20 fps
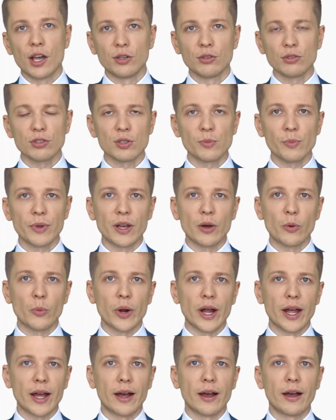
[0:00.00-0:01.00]
You should be
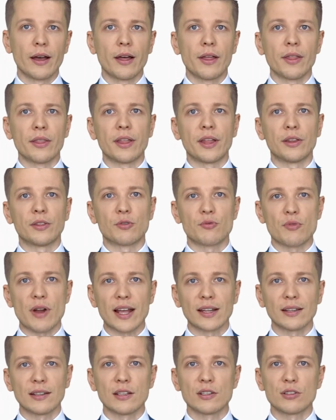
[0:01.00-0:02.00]
aware that
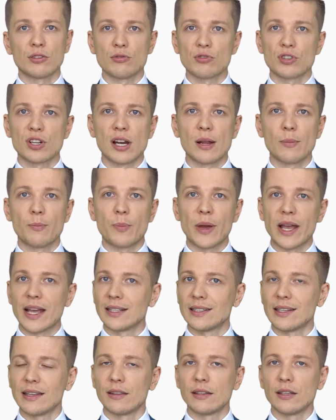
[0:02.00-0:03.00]
rent is usually
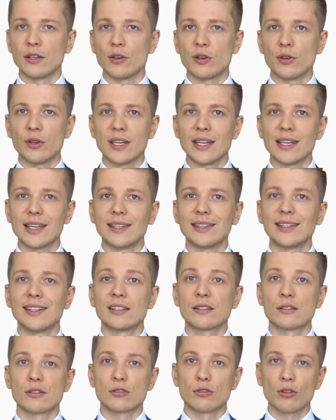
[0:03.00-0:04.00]
paid in the UAE in
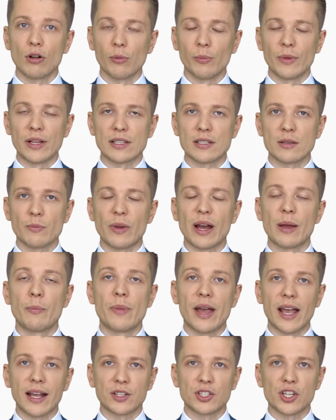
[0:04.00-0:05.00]
installments by
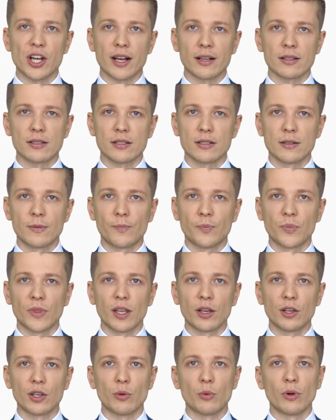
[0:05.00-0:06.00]
bank checks.
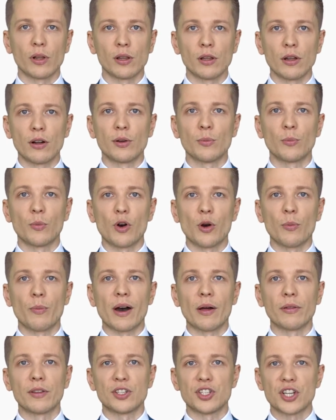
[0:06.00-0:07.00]
You will learn more
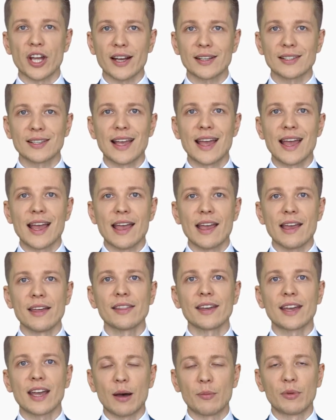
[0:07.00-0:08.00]
about the checks in
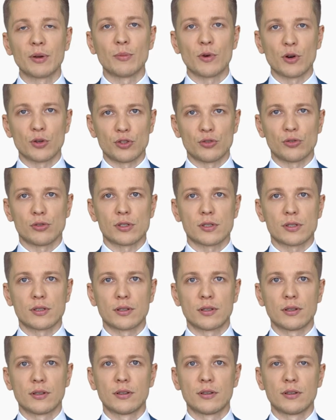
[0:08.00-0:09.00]
the coming modules.
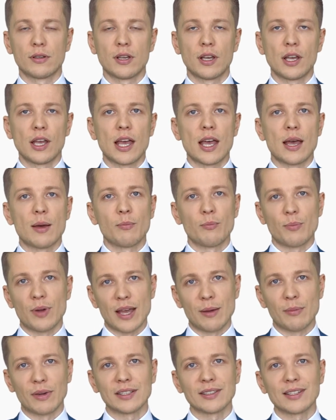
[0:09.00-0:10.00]

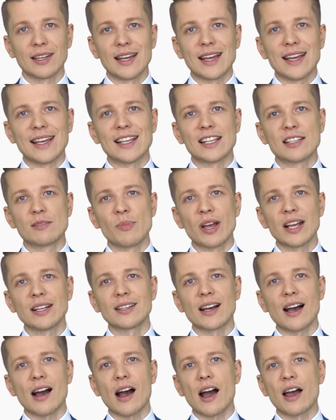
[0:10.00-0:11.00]
Payment is
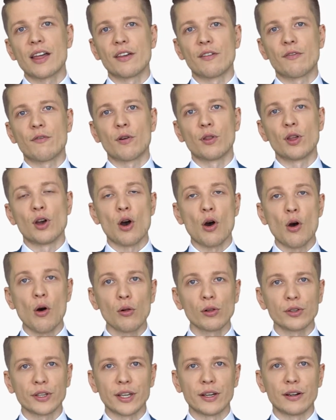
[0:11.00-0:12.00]
made either for the
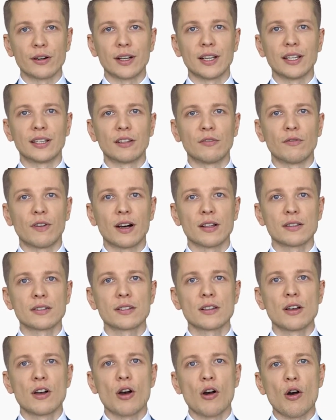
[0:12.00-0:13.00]
whole year in
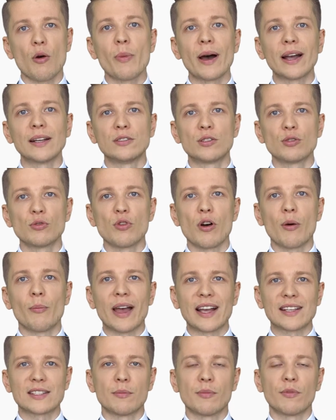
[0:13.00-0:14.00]
advance or by 2 or
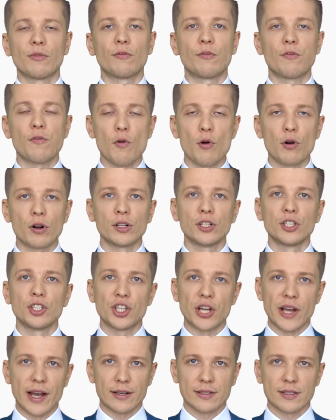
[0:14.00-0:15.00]
maximum 4
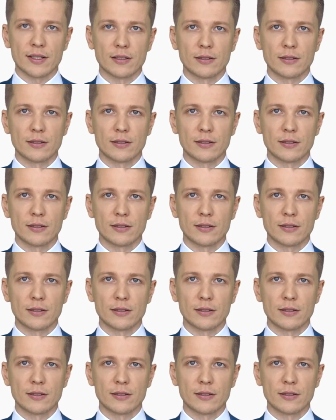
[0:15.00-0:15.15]
checks.